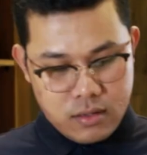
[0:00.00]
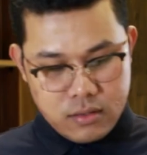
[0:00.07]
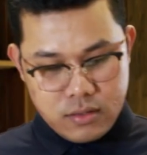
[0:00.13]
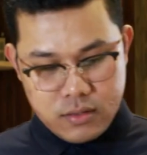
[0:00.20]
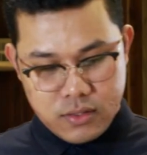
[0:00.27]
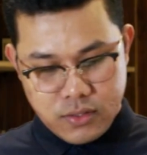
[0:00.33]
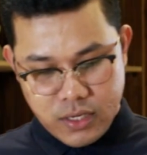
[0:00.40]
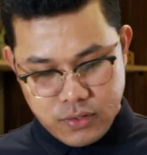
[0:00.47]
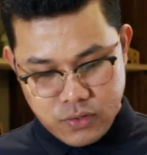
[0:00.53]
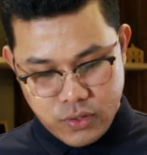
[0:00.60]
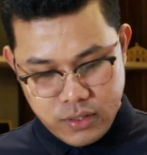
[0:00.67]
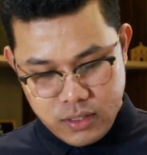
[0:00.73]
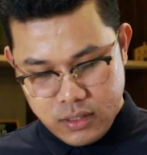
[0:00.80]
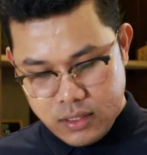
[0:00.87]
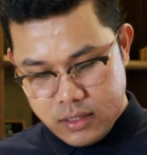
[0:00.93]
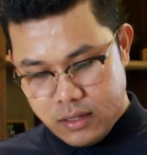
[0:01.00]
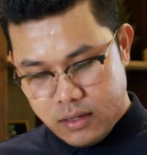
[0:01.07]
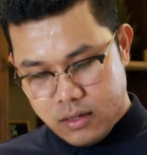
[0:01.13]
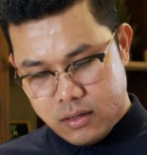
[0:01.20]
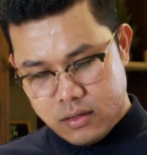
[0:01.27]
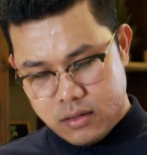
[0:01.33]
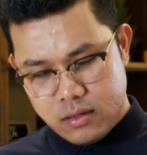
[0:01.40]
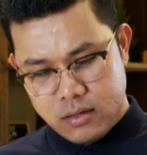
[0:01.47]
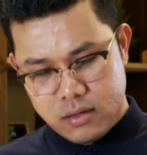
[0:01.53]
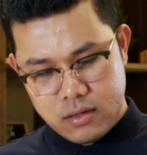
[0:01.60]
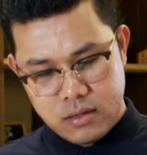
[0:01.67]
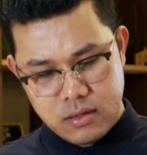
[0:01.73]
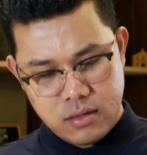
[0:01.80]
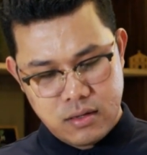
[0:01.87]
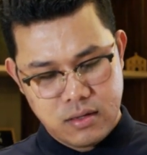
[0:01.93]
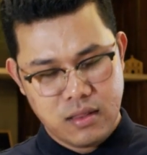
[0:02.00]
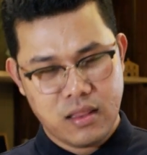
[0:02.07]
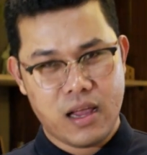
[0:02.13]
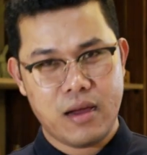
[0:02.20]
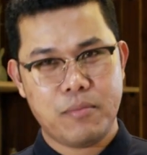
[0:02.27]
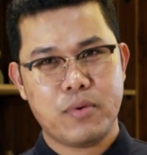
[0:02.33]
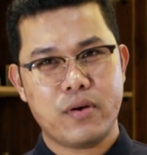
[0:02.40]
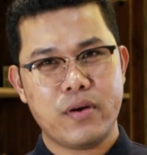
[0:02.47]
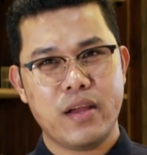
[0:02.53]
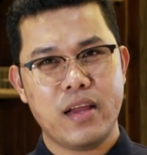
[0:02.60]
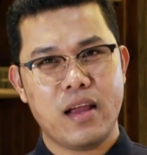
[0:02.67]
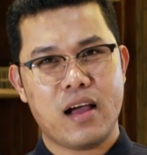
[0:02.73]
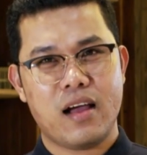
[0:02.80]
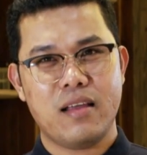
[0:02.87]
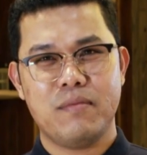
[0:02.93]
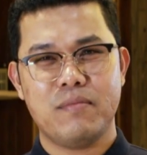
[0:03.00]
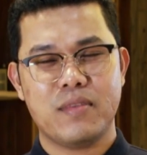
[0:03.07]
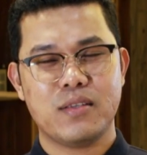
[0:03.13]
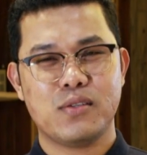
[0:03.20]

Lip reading: Central Library, I'm not